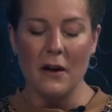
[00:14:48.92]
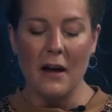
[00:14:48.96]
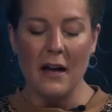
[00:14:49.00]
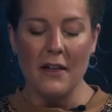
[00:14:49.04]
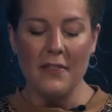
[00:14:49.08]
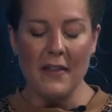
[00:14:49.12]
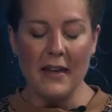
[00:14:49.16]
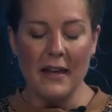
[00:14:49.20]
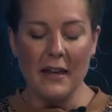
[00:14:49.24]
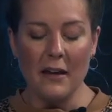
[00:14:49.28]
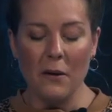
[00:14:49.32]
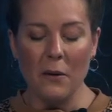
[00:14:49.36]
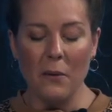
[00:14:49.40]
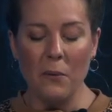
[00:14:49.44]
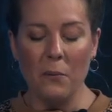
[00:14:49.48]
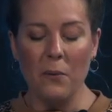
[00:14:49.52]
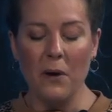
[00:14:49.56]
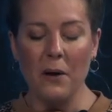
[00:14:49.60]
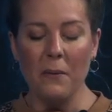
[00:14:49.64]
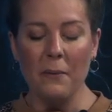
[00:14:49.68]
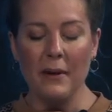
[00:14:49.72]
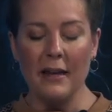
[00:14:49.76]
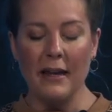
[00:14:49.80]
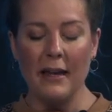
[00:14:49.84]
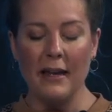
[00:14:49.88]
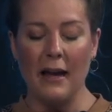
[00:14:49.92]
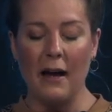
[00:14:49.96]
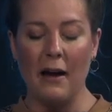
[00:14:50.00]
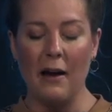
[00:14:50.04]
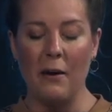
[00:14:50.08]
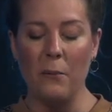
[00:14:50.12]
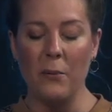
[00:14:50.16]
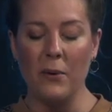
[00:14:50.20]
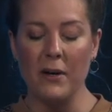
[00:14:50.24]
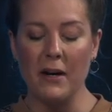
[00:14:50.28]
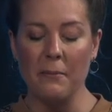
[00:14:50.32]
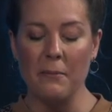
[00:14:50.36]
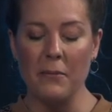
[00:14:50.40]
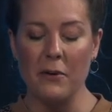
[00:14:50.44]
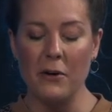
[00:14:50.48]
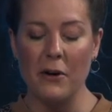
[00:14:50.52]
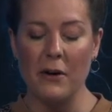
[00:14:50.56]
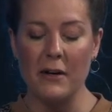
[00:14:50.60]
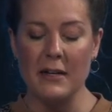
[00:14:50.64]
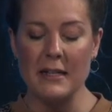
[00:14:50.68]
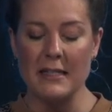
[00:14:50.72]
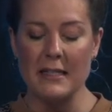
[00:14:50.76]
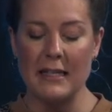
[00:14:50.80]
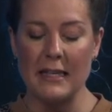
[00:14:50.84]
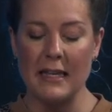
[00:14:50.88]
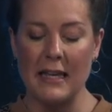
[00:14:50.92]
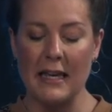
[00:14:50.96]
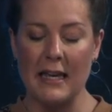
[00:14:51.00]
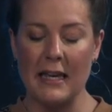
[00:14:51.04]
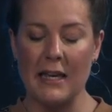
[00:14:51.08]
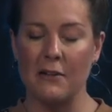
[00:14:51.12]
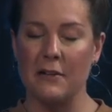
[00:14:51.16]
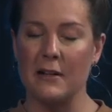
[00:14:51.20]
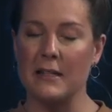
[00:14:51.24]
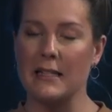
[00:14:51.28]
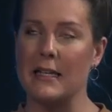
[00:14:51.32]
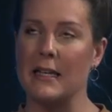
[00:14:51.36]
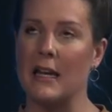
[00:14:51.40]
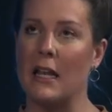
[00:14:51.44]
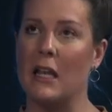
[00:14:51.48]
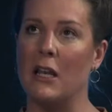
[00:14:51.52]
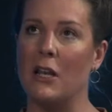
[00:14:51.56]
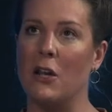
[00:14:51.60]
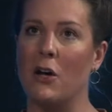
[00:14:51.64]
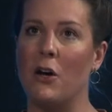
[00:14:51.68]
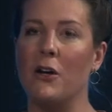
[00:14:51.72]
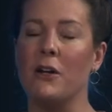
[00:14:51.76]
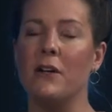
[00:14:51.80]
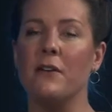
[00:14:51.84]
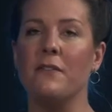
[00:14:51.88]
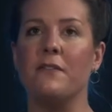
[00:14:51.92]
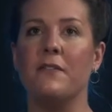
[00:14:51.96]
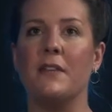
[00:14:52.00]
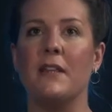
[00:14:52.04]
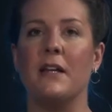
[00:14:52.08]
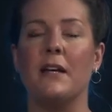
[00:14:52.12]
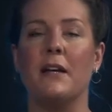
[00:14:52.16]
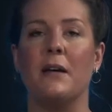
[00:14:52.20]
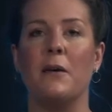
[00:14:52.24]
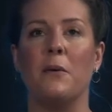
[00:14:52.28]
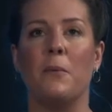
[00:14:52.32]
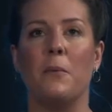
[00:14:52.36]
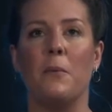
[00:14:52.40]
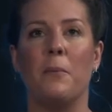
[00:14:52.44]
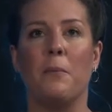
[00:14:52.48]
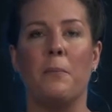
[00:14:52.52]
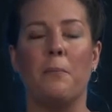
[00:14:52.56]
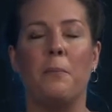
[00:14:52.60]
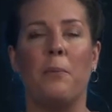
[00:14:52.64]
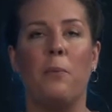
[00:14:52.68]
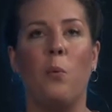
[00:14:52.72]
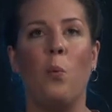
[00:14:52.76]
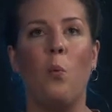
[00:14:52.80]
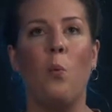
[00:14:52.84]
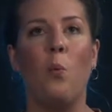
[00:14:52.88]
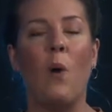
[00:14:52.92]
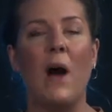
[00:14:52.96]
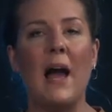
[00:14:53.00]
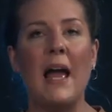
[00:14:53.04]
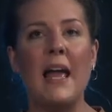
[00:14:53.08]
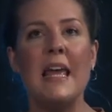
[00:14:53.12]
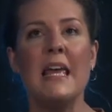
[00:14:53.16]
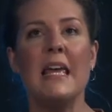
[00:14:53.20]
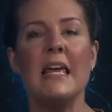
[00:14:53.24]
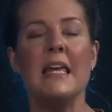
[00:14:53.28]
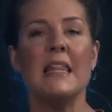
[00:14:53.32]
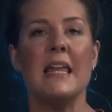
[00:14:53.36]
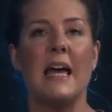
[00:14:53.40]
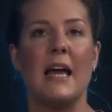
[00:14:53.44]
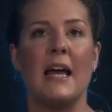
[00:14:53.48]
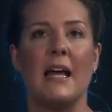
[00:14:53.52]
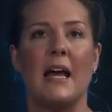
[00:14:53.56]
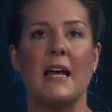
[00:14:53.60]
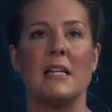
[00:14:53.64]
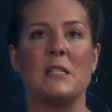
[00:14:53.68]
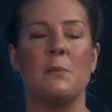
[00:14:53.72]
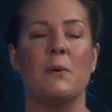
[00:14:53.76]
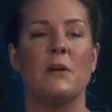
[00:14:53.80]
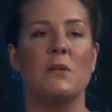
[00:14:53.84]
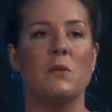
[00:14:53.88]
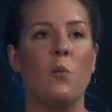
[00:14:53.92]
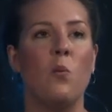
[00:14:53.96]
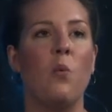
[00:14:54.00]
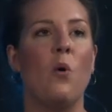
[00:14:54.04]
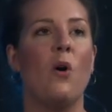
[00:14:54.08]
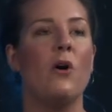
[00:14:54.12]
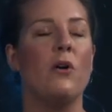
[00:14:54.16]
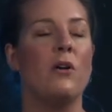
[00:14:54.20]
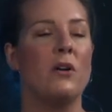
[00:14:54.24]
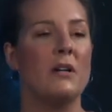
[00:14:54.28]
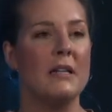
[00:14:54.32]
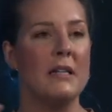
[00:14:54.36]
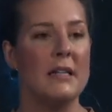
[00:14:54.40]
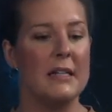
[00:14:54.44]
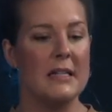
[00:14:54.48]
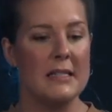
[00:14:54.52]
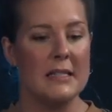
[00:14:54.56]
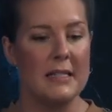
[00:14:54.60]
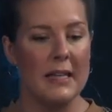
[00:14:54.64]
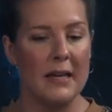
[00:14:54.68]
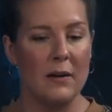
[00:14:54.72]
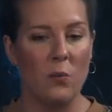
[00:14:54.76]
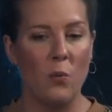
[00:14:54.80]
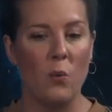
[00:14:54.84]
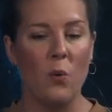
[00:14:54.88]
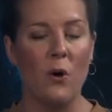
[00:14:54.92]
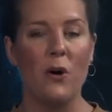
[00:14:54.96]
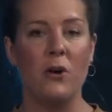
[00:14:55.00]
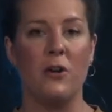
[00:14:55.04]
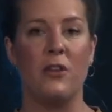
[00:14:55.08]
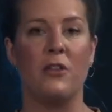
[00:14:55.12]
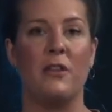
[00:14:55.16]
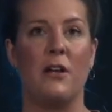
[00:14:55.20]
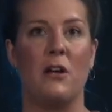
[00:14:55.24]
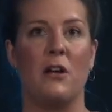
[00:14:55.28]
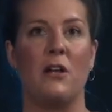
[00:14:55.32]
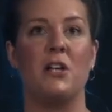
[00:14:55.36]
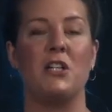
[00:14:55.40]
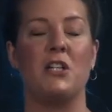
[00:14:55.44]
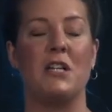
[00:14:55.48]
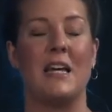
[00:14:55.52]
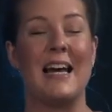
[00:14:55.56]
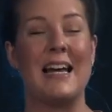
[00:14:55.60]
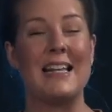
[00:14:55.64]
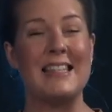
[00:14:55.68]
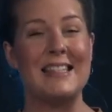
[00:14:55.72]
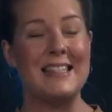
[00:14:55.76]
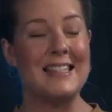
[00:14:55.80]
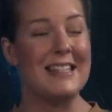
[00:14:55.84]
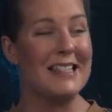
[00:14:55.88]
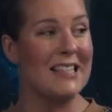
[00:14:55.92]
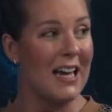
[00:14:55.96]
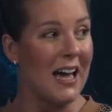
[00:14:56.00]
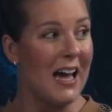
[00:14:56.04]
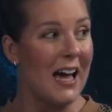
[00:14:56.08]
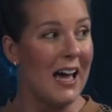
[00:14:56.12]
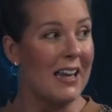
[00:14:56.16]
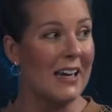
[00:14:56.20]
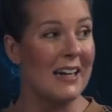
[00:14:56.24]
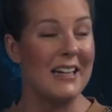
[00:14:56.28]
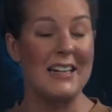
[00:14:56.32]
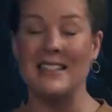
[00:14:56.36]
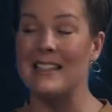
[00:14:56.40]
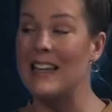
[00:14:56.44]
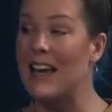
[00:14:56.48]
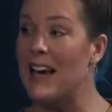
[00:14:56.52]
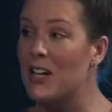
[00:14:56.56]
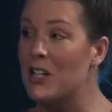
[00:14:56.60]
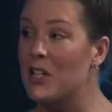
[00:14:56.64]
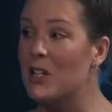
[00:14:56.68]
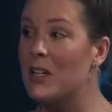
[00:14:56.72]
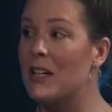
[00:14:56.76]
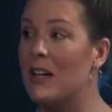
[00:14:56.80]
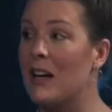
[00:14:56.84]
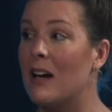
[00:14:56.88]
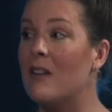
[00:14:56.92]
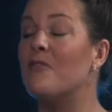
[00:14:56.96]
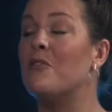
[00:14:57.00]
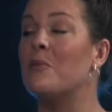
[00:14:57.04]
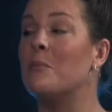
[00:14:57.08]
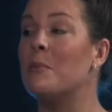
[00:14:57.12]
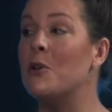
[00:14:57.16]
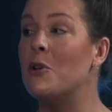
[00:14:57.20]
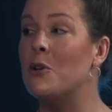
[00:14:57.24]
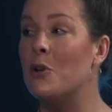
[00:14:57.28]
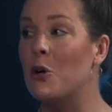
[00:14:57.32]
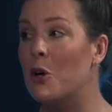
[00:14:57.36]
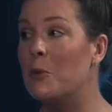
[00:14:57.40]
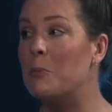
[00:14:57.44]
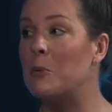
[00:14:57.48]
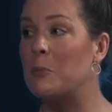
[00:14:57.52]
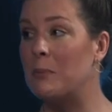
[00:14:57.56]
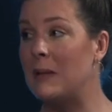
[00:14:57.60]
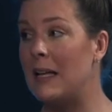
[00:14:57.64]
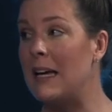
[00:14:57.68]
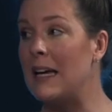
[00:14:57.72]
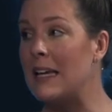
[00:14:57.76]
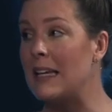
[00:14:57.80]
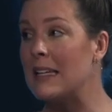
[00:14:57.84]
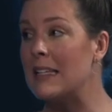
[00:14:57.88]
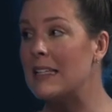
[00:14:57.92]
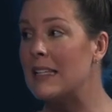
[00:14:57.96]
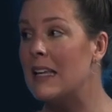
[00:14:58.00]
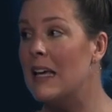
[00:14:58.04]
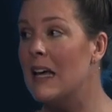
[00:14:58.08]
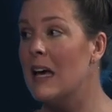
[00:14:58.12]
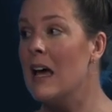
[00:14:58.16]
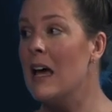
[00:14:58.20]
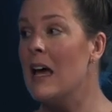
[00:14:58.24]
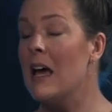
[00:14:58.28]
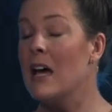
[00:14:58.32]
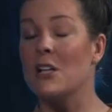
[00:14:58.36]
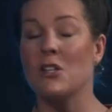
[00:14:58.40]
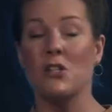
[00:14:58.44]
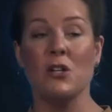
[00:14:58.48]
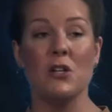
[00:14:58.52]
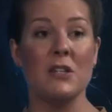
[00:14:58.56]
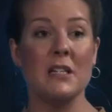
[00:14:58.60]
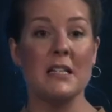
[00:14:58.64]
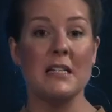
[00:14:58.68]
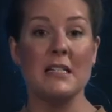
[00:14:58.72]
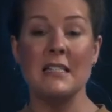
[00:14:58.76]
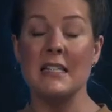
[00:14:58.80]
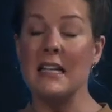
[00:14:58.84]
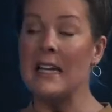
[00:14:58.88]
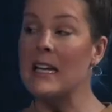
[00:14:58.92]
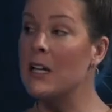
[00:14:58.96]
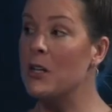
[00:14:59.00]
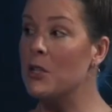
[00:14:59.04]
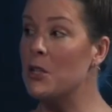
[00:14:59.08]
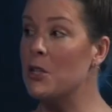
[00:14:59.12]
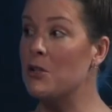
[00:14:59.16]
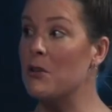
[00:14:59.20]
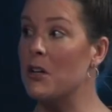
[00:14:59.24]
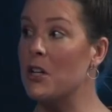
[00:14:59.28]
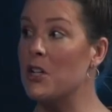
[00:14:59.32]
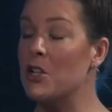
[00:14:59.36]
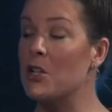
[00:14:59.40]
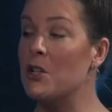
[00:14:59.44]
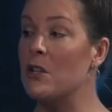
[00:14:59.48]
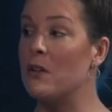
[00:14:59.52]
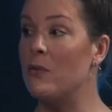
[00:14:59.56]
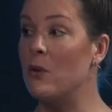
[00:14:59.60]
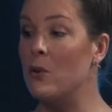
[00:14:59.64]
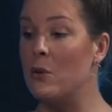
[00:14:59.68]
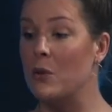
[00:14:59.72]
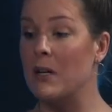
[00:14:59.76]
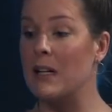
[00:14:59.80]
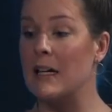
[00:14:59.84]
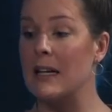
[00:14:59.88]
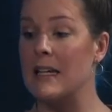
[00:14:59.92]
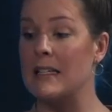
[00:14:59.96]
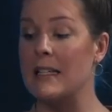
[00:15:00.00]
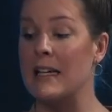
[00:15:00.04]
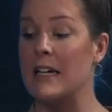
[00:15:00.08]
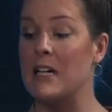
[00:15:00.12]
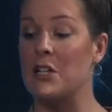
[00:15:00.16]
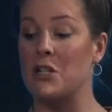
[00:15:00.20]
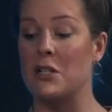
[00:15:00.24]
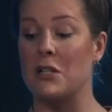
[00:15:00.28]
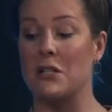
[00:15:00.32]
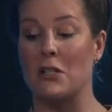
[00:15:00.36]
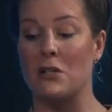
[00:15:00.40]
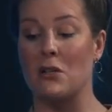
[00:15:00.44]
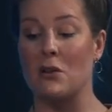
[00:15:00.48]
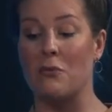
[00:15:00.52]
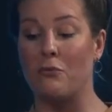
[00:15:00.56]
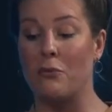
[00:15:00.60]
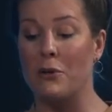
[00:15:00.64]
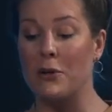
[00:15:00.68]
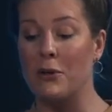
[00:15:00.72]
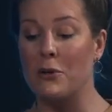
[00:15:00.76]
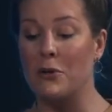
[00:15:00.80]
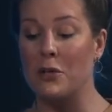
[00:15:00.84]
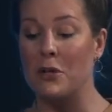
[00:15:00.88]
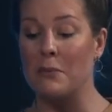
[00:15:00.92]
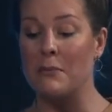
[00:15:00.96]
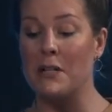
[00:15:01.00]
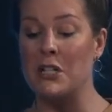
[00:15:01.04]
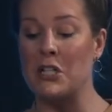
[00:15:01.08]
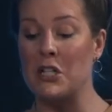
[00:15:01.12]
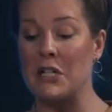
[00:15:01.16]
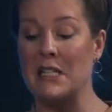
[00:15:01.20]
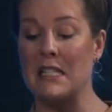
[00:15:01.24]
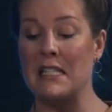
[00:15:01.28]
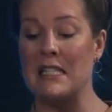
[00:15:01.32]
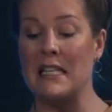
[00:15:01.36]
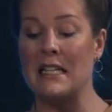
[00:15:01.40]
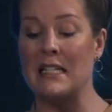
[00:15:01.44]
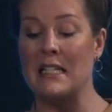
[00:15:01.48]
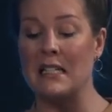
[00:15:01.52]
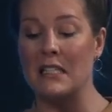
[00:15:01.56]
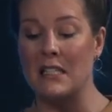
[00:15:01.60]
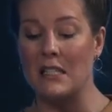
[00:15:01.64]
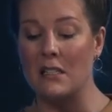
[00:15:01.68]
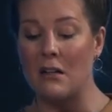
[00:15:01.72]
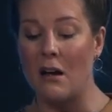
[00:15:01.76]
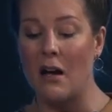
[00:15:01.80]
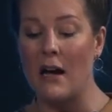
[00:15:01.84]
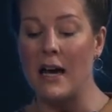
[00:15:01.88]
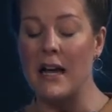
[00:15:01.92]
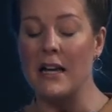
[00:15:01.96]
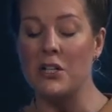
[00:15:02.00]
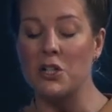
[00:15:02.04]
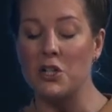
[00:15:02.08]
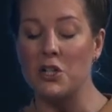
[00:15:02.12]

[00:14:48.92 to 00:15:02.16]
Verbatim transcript: I think what we uh, what I'm noticing here is that a lot of the way that I suppose wokeness and woke theology has started has actually come from a noble place. Mm-hmm. So the deconstruction of organizations and the royal commissions, they're designed